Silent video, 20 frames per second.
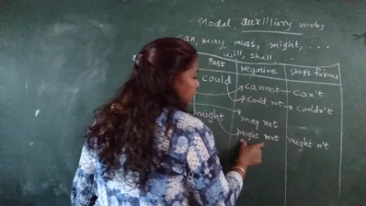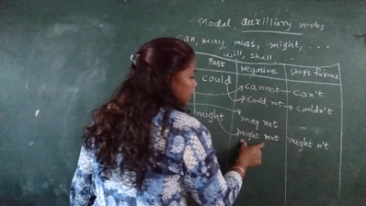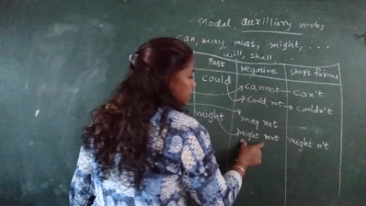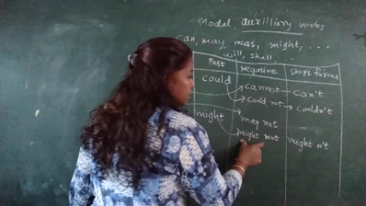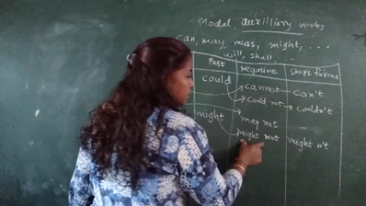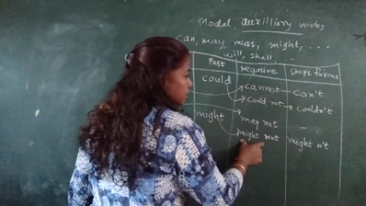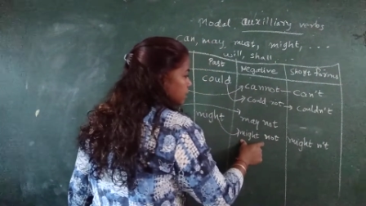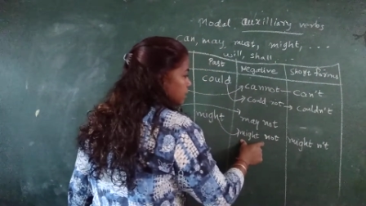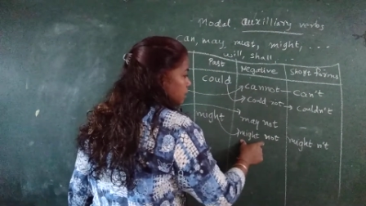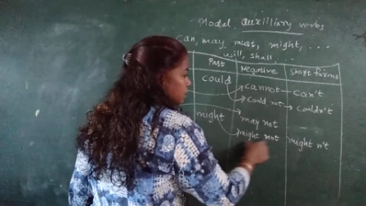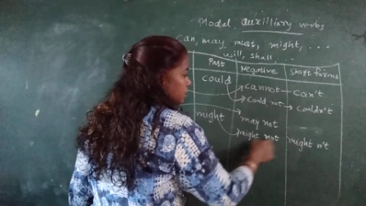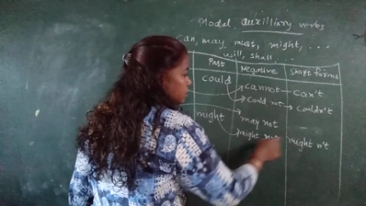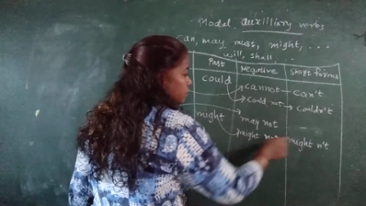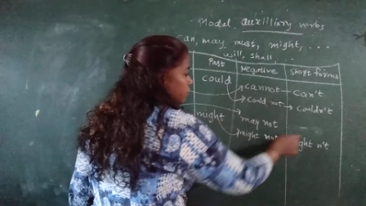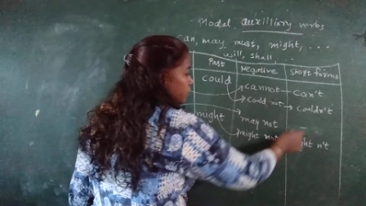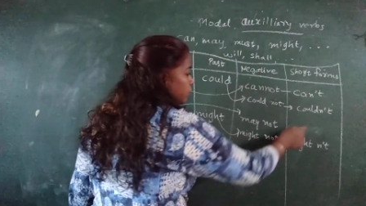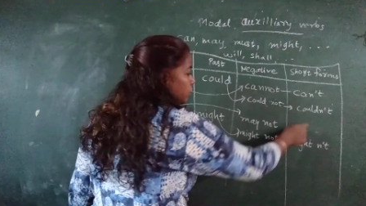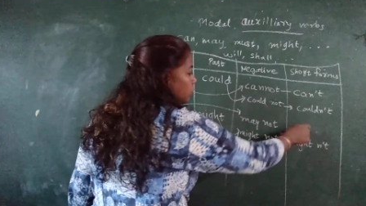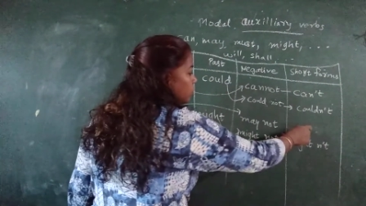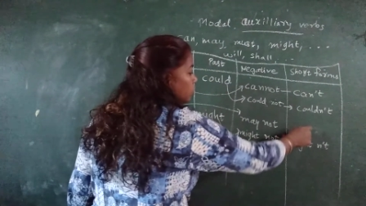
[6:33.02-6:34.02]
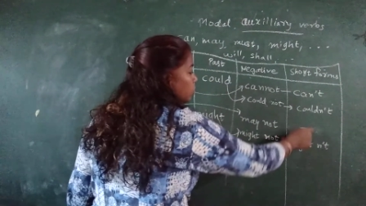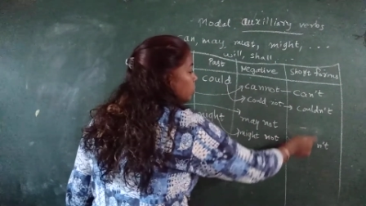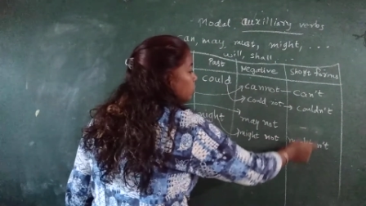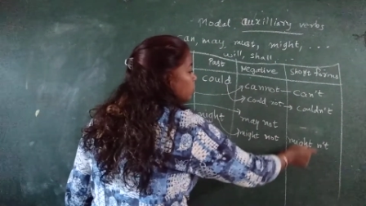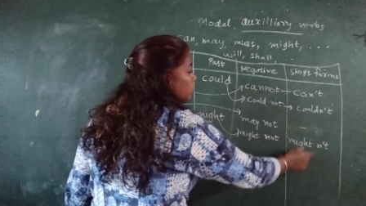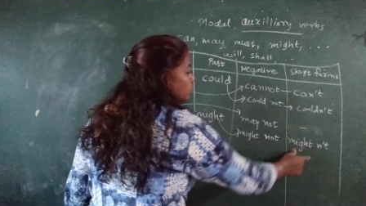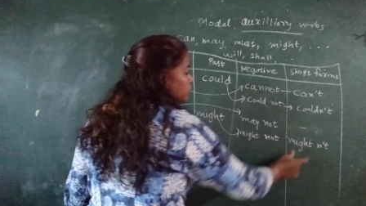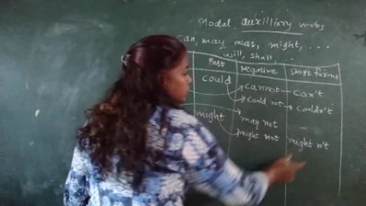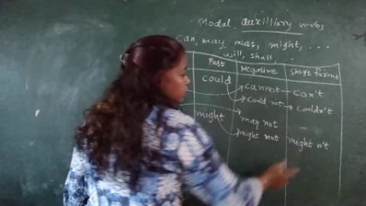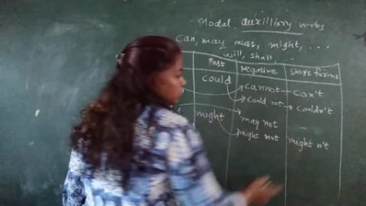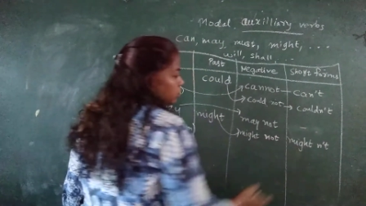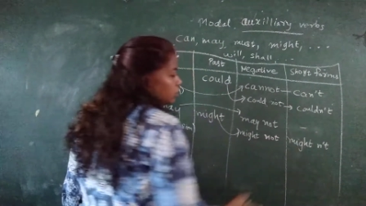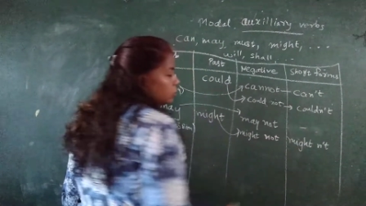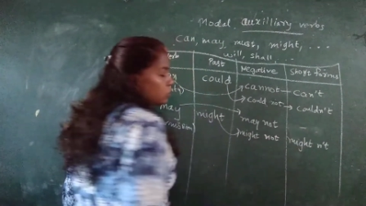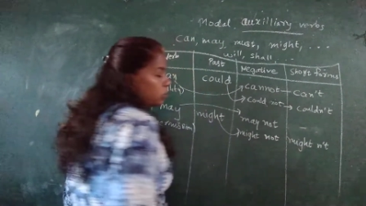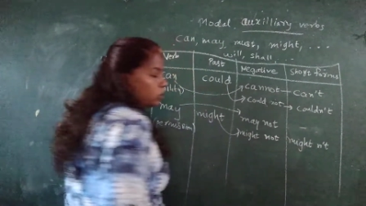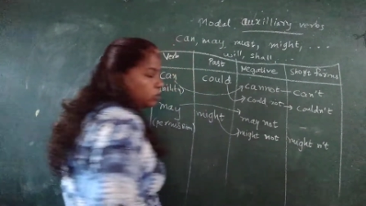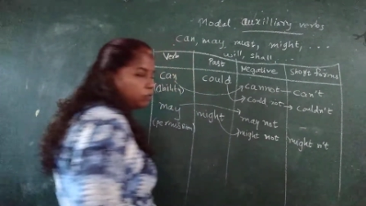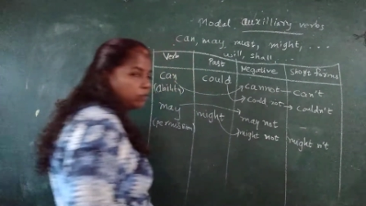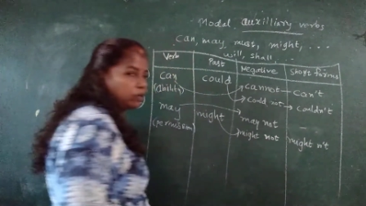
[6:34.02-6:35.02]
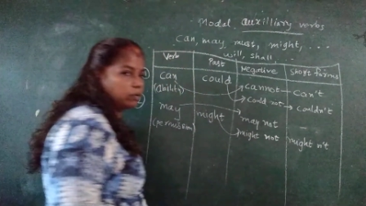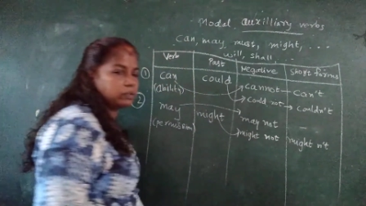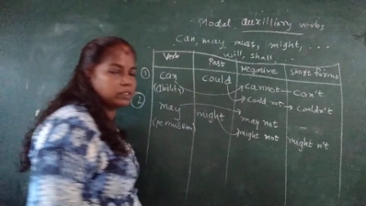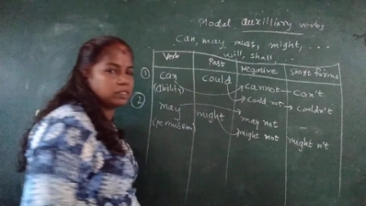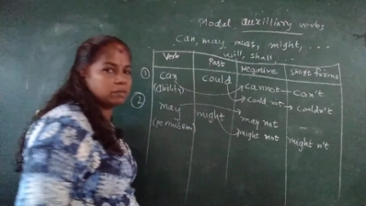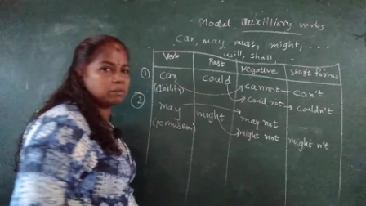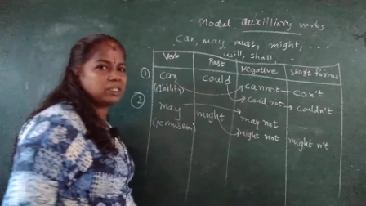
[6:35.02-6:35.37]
as it is. We don't use the short forms,